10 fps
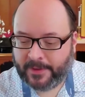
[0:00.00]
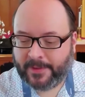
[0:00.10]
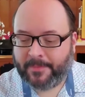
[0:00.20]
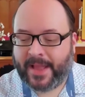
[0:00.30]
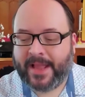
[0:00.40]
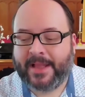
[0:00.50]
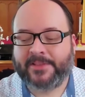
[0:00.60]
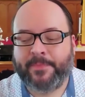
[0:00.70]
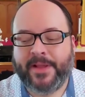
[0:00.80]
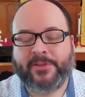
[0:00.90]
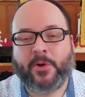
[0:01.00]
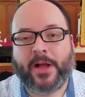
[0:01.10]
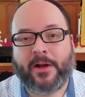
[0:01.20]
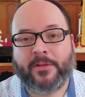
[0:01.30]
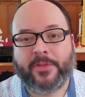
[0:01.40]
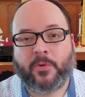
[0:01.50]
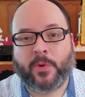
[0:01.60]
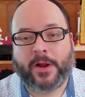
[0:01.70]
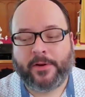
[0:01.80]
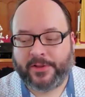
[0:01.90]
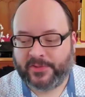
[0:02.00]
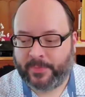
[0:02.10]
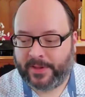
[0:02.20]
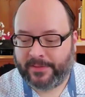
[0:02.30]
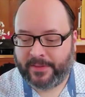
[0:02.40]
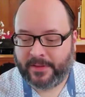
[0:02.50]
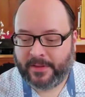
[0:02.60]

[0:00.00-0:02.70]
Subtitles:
May is Mental Health Awareness Month.